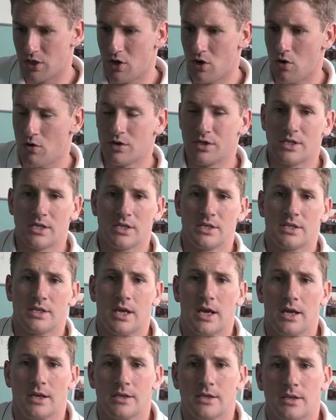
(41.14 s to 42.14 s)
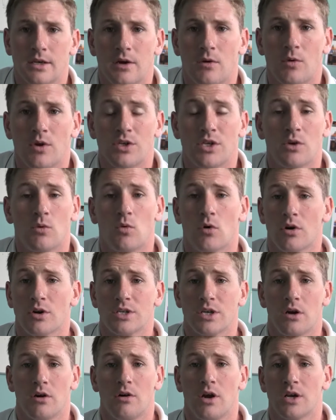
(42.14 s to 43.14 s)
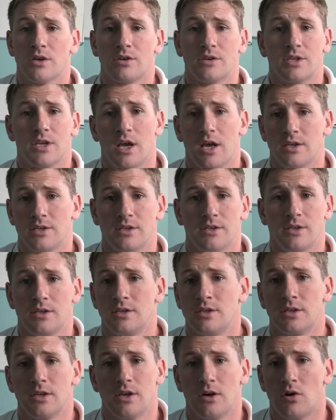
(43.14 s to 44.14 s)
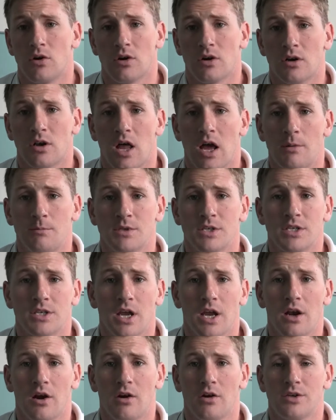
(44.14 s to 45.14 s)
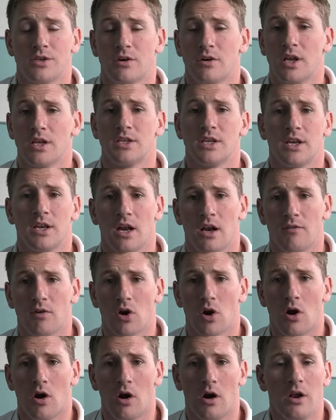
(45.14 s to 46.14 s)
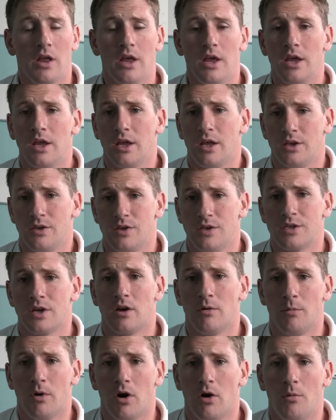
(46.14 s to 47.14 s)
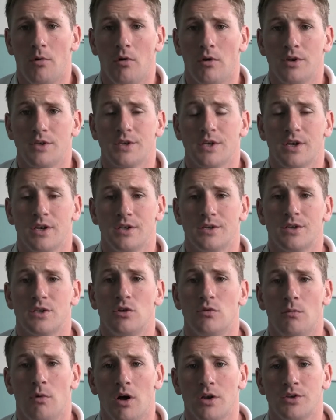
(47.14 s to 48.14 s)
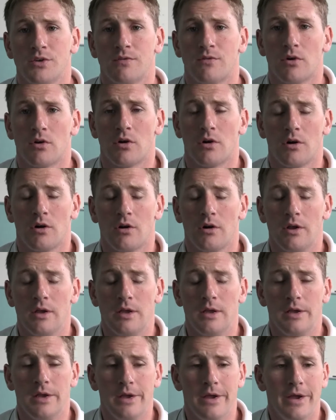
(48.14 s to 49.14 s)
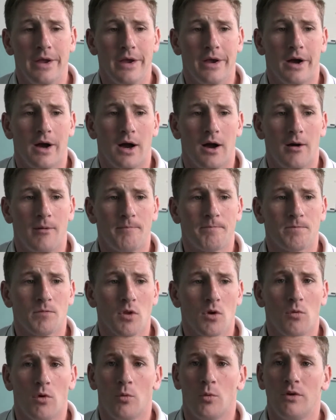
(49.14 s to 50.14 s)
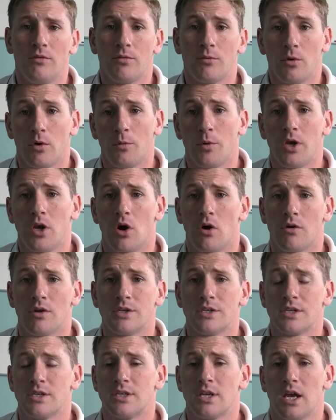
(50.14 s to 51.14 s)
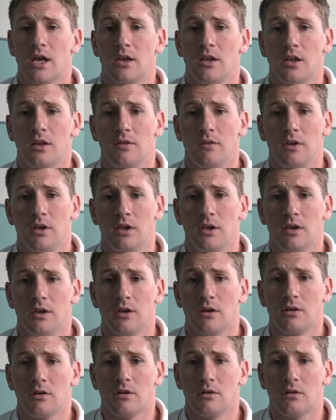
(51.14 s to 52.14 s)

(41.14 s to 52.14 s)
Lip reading: notices that when she works out or exercises, or climbs stairs or gets in and out of a car, it's just unbearable and it's too much for her. What we noticed is that in